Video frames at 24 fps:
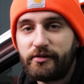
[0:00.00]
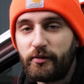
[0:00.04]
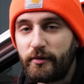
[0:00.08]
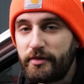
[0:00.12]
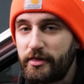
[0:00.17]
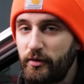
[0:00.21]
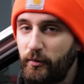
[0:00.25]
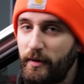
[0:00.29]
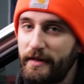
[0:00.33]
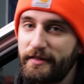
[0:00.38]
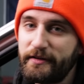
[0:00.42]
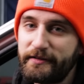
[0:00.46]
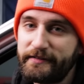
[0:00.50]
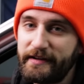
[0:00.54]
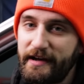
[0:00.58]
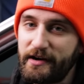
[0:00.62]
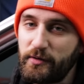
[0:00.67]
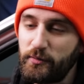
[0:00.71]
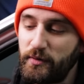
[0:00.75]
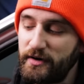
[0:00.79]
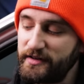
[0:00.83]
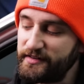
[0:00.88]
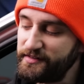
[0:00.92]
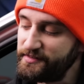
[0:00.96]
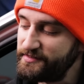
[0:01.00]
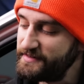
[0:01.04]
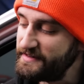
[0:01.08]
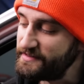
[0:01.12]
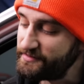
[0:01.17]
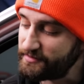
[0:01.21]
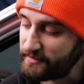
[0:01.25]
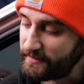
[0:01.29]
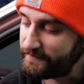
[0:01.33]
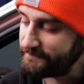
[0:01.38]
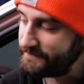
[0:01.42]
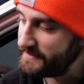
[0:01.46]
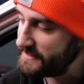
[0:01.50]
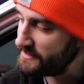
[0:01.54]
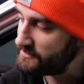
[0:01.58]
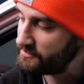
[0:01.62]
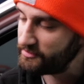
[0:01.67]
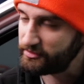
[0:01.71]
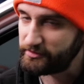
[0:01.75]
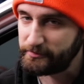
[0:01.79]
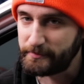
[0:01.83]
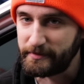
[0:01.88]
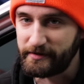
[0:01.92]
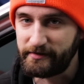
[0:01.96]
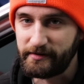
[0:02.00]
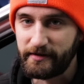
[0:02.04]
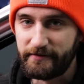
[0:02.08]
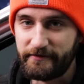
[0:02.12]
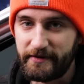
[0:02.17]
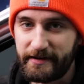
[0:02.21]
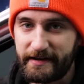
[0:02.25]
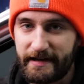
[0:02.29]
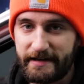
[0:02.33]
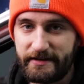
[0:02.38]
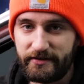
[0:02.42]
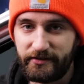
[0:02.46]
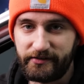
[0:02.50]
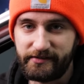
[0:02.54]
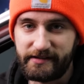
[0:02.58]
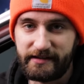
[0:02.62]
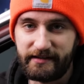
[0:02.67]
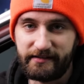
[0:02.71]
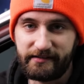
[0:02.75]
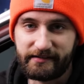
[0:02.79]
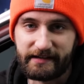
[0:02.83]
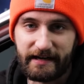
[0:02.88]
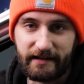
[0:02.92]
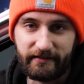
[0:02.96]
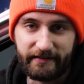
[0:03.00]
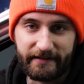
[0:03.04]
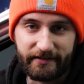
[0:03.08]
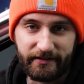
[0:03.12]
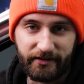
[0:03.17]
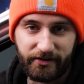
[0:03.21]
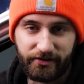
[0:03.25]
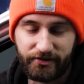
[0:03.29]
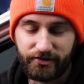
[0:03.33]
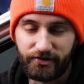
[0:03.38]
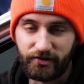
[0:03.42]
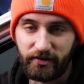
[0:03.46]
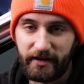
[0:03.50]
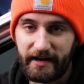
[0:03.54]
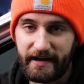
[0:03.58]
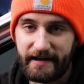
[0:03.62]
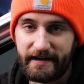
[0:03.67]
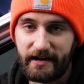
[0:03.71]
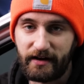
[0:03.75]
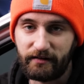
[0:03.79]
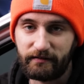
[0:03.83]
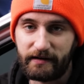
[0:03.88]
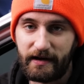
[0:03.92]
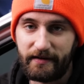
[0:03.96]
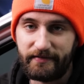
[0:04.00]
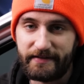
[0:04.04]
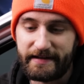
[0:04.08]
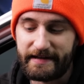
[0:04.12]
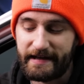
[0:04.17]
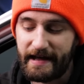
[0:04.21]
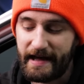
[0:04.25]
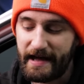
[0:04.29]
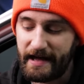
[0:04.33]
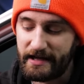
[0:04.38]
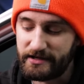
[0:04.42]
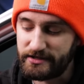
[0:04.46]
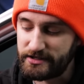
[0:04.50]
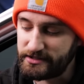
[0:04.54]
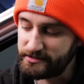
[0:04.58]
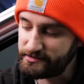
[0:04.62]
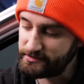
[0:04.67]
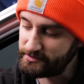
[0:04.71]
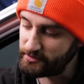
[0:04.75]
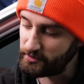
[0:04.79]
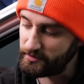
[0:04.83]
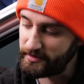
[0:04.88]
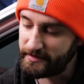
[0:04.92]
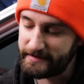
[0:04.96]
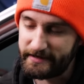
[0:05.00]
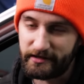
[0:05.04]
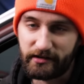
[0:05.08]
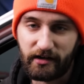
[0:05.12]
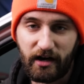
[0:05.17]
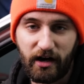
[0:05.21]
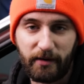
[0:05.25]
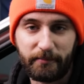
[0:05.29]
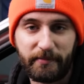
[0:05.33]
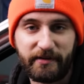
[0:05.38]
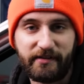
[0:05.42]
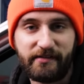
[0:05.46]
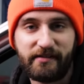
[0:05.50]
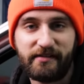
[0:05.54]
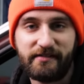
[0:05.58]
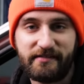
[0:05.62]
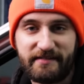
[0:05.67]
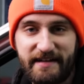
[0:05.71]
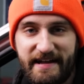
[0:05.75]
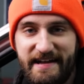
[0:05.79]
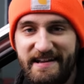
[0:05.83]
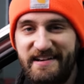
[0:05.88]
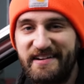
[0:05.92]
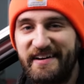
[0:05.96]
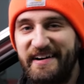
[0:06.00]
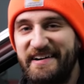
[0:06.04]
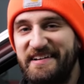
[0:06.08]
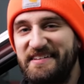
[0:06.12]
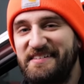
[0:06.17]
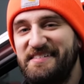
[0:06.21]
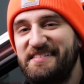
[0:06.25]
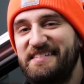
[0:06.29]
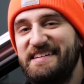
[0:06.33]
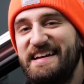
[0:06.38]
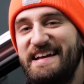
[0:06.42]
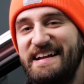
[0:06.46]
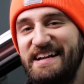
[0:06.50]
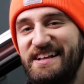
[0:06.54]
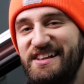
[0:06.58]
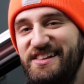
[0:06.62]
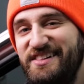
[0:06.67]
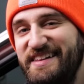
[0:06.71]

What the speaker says: So with the WeatherTech ones, these are vehicle specific, and you'll see it's got like this tray around the edge so that your carpets stay nice and